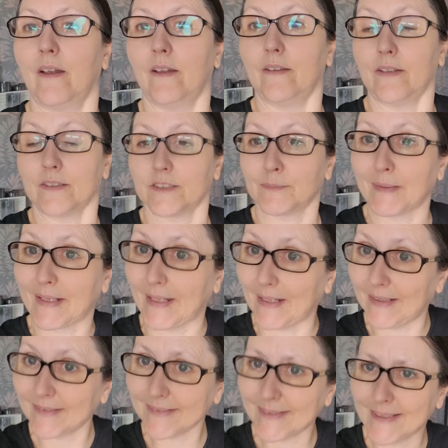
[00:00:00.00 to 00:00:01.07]
That's my
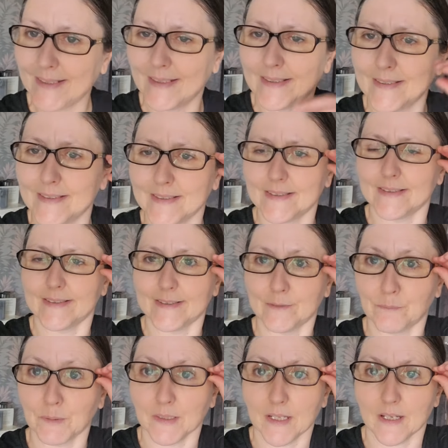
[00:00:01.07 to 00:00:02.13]
cat.
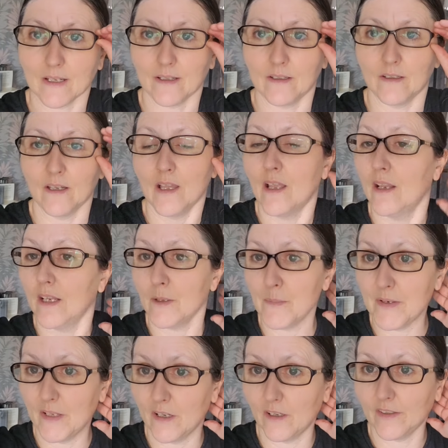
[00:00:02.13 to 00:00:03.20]
But yeah, let me
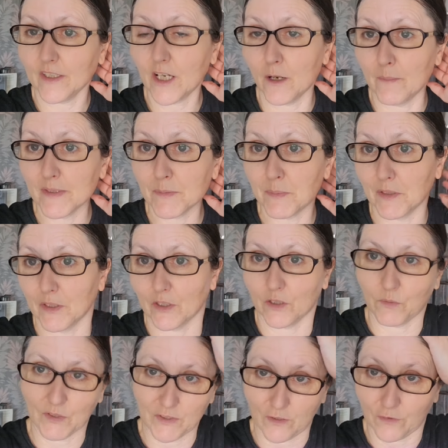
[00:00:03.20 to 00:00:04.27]
know in the comments below
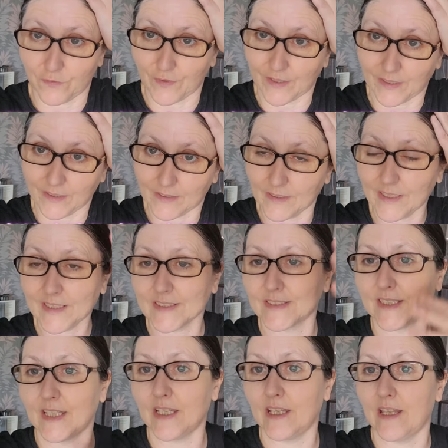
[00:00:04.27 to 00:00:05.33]
what you think. Like I
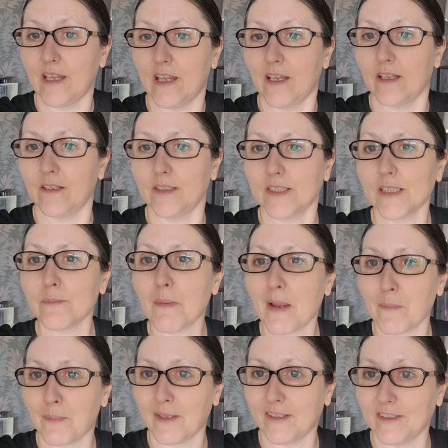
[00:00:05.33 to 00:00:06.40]
say, this is my
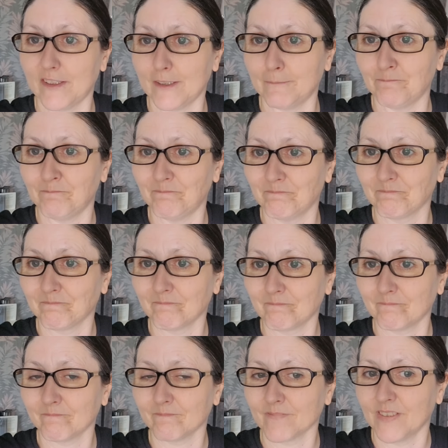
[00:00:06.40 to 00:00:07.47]
opinion.
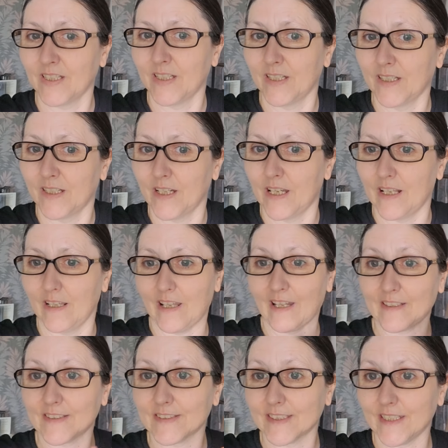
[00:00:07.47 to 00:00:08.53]

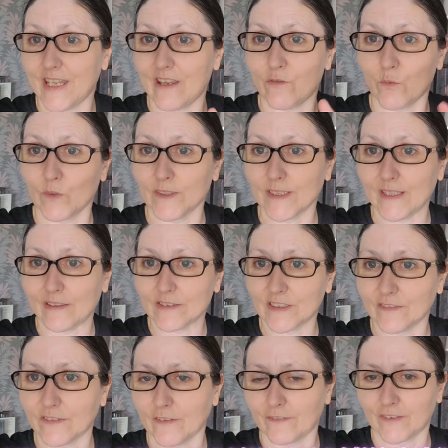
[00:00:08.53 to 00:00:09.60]
Like I say, everyone's allowed to
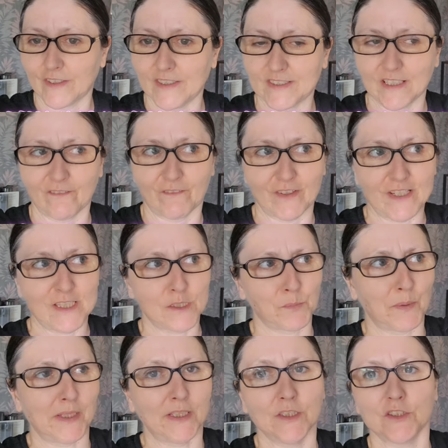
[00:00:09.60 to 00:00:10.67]
have the free, is it free
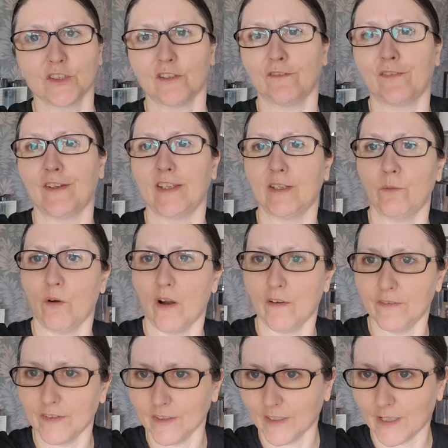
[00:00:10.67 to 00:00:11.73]
speech or free
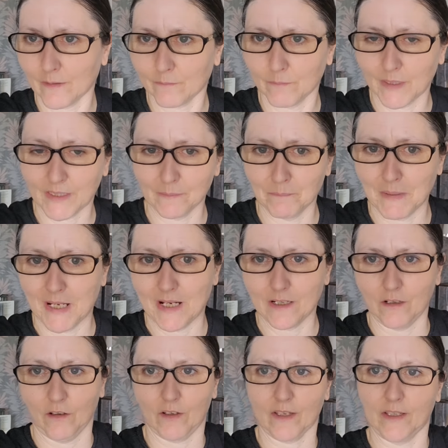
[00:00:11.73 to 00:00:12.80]
whatever? Like Meghan
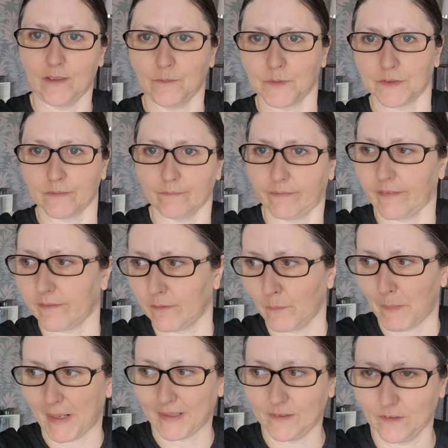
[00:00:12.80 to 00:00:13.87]
Markle keeps
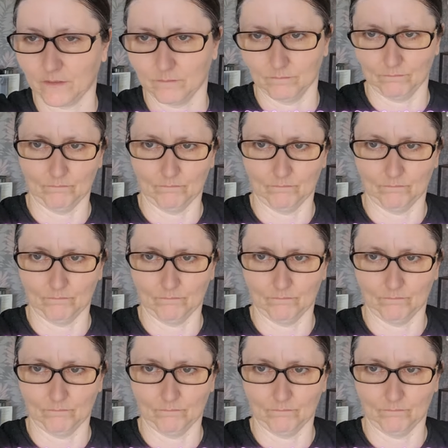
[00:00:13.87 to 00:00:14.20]
banging on,